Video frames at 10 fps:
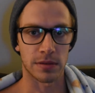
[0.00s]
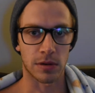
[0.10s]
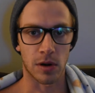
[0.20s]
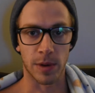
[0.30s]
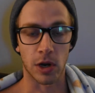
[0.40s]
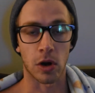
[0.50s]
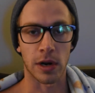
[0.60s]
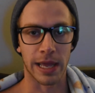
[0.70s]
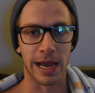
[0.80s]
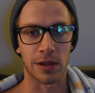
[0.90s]
are my
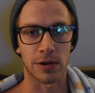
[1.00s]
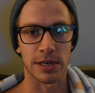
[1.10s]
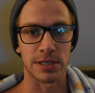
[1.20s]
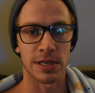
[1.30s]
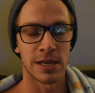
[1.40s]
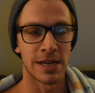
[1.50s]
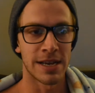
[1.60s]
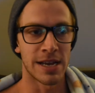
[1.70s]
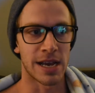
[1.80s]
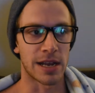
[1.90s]
current calories.
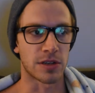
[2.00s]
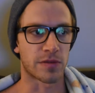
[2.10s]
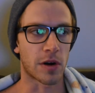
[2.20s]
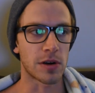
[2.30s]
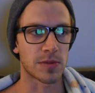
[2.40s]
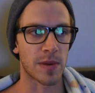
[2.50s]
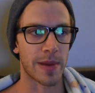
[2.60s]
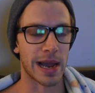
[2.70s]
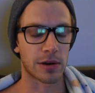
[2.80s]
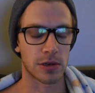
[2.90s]
And as far as my
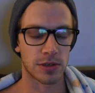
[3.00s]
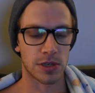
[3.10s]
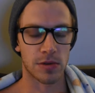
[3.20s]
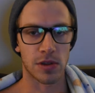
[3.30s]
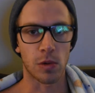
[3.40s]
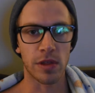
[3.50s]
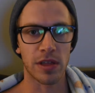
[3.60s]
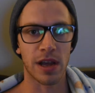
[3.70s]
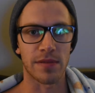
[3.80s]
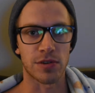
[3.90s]
macros go, the only
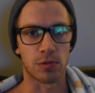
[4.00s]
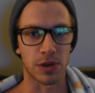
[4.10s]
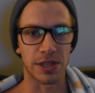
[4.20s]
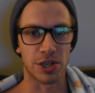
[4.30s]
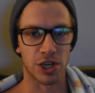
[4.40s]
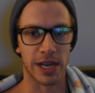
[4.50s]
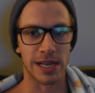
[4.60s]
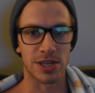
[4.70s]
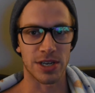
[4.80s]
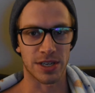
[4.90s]
thing I've really
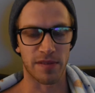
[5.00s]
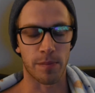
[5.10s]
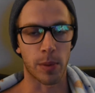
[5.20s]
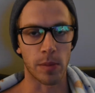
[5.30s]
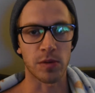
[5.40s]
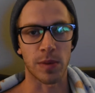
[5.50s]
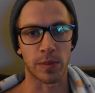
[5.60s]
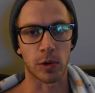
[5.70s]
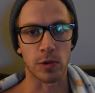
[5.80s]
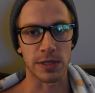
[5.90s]
changed is I've bumped my
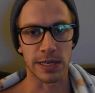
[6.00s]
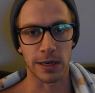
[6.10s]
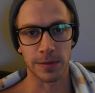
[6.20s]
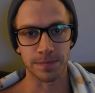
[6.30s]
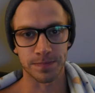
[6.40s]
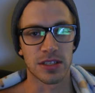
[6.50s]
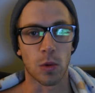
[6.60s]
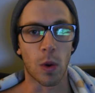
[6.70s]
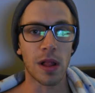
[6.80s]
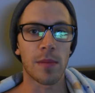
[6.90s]
protein up.
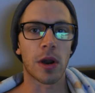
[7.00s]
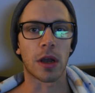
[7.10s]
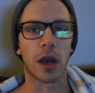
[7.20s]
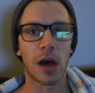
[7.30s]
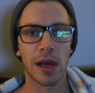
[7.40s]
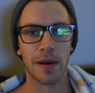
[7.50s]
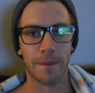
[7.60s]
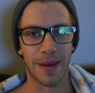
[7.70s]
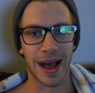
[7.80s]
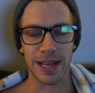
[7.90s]
So while I'm on a
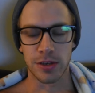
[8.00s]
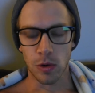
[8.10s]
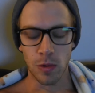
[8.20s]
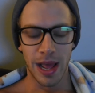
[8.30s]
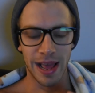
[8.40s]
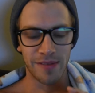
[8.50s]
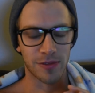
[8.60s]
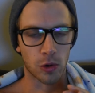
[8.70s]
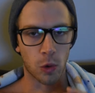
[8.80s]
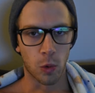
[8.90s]
cut, I don't
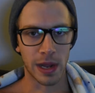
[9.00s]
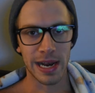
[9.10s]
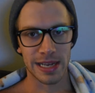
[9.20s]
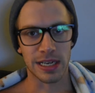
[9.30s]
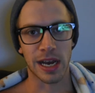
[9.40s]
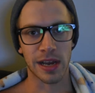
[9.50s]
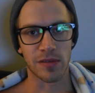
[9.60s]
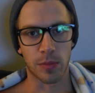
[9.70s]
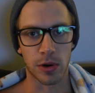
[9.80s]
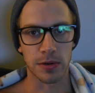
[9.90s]
have quite as high
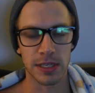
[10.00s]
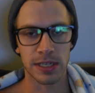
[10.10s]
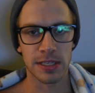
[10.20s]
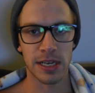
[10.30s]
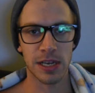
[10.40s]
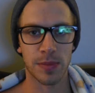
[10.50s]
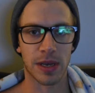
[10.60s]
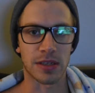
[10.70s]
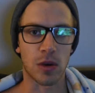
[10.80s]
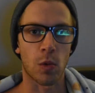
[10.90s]
of a protein intake
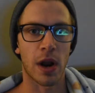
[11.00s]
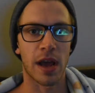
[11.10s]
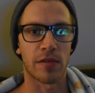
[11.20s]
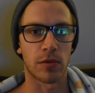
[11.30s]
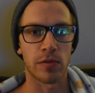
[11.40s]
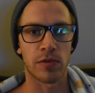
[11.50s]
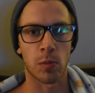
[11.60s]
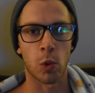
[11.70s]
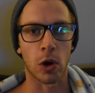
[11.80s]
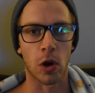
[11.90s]
because I want to have room for
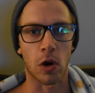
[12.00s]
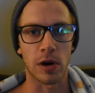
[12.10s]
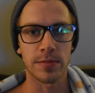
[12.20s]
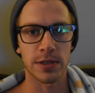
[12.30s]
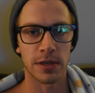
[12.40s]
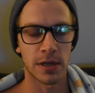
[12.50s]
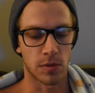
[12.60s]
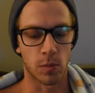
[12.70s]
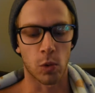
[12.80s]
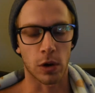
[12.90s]
more carbs. The
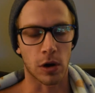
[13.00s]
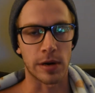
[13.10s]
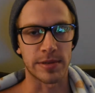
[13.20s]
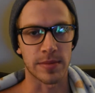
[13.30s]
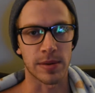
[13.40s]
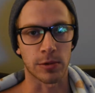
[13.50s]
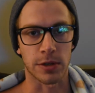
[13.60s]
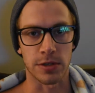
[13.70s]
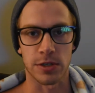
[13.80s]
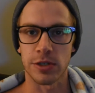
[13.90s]
more carbs I'm able to
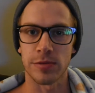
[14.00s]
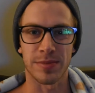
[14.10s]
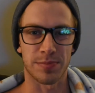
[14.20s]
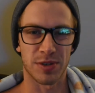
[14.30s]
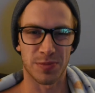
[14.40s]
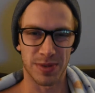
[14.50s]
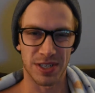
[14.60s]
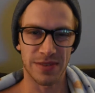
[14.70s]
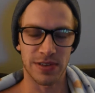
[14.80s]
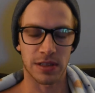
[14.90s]
consume,
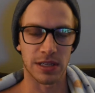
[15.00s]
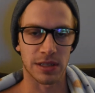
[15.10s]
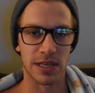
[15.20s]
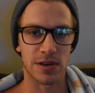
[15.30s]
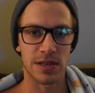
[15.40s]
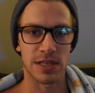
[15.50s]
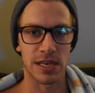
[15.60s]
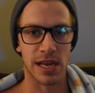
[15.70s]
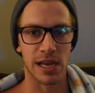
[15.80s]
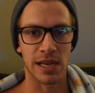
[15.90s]
specifically later in the
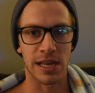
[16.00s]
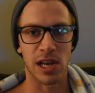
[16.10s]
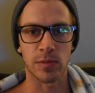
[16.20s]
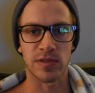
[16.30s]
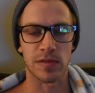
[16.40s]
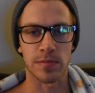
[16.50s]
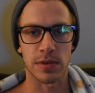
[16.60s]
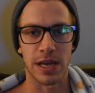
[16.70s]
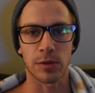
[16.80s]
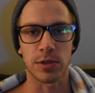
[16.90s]
day, it helps
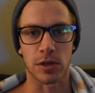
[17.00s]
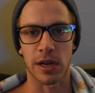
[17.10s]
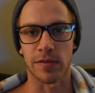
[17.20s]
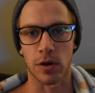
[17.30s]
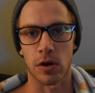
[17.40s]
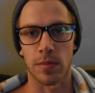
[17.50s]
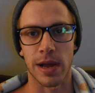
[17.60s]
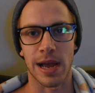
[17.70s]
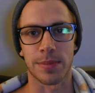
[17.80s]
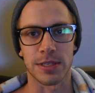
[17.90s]
to kind of curb
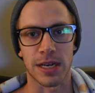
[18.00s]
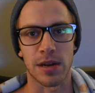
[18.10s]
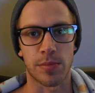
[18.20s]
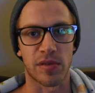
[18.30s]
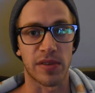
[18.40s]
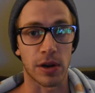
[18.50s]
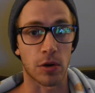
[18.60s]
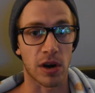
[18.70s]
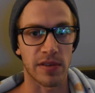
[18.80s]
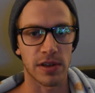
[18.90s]
my appetite and prevent
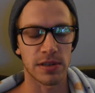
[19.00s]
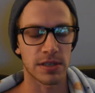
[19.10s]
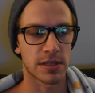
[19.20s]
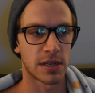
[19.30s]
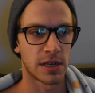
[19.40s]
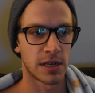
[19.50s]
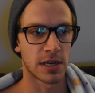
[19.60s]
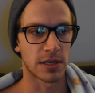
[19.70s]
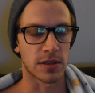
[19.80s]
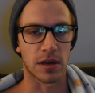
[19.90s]
cravings
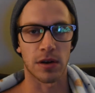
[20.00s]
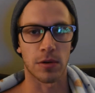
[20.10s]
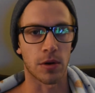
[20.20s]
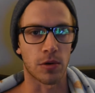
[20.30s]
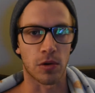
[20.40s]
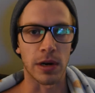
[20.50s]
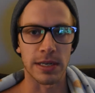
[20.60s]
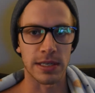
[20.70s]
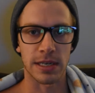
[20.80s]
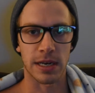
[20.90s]
so that I don't go
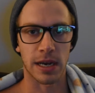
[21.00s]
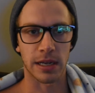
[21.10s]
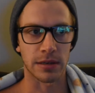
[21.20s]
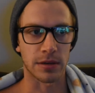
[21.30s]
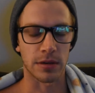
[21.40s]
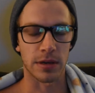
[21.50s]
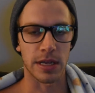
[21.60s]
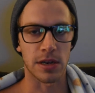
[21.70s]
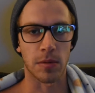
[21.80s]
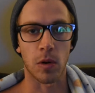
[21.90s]
crazy at night and
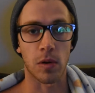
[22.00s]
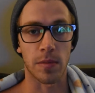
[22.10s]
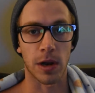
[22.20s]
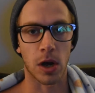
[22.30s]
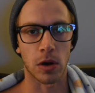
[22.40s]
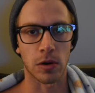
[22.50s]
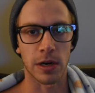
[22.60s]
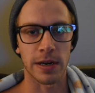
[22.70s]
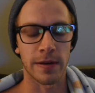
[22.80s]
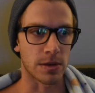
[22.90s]
end up going to bed
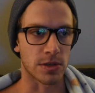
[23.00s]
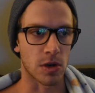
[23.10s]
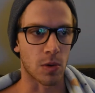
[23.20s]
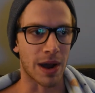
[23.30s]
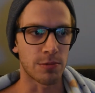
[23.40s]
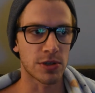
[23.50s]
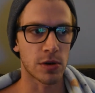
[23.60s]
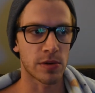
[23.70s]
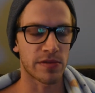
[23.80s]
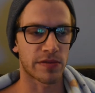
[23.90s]
hungry. So I was
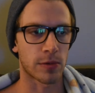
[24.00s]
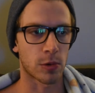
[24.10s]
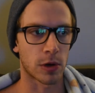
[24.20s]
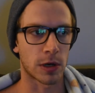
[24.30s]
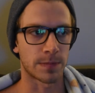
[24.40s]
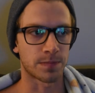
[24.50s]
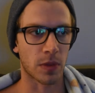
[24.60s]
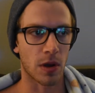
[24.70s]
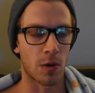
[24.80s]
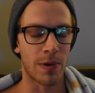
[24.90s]
going for
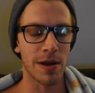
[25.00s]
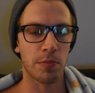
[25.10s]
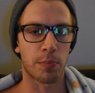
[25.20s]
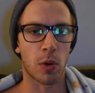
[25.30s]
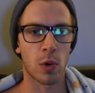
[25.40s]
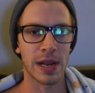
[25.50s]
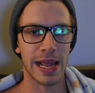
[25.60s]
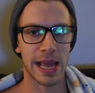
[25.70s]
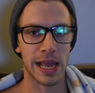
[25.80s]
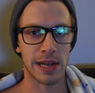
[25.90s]
around
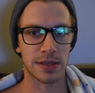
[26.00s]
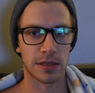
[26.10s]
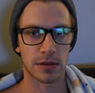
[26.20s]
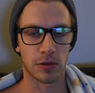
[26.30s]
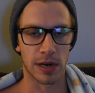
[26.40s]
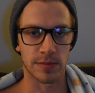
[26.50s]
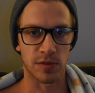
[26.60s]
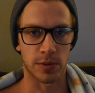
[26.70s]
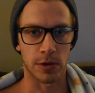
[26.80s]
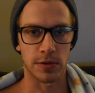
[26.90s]
0.8 grams
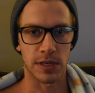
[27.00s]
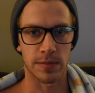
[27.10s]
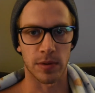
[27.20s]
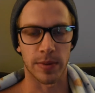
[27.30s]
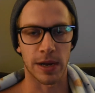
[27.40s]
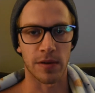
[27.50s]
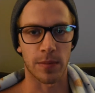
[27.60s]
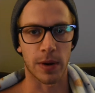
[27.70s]
of protein per pound of